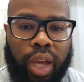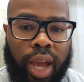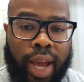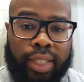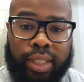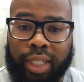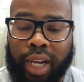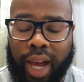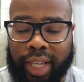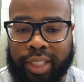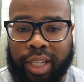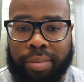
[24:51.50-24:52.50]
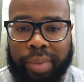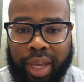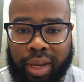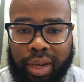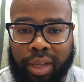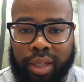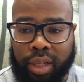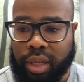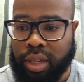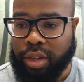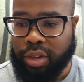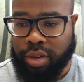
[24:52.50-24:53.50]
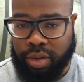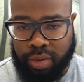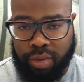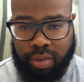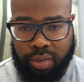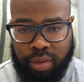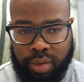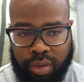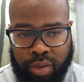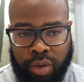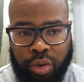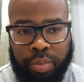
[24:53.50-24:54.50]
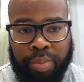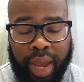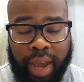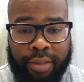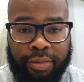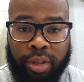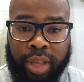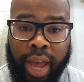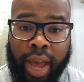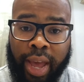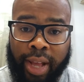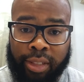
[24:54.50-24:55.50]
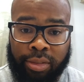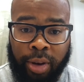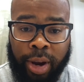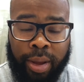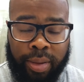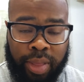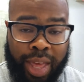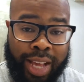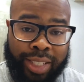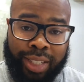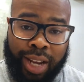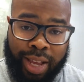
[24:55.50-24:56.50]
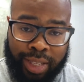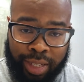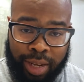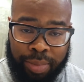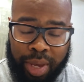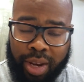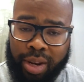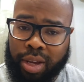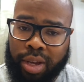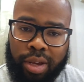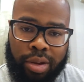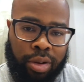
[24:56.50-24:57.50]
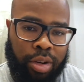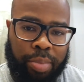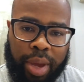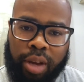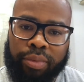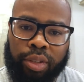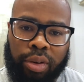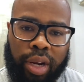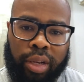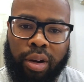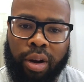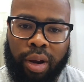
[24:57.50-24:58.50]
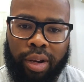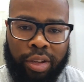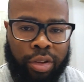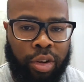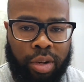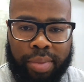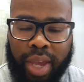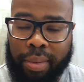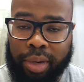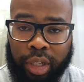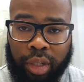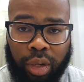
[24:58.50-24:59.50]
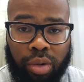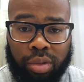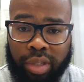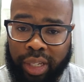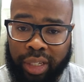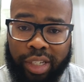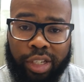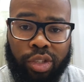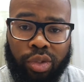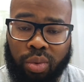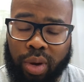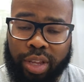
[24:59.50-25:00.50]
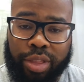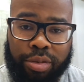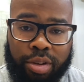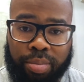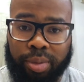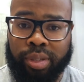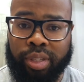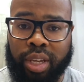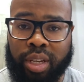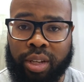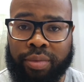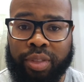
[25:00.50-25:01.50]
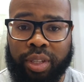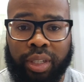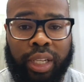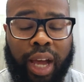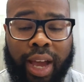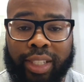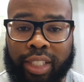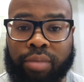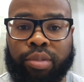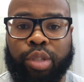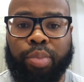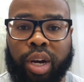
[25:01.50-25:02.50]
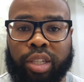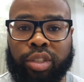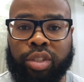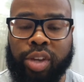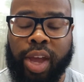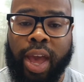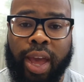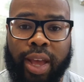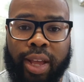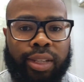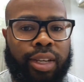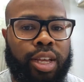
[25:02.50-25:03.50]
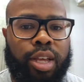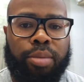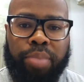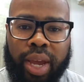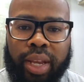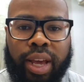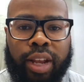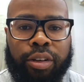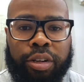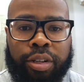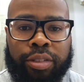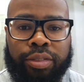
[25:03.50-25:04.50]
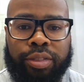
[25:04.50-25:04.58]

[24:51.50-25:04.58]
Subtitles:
As the clients come in, you'll pay for the ads, right? As clients come in, you're going to pay off the credit card. You're going to be able to close at least 20-30% of the clients that respond to your ad. Pay that off.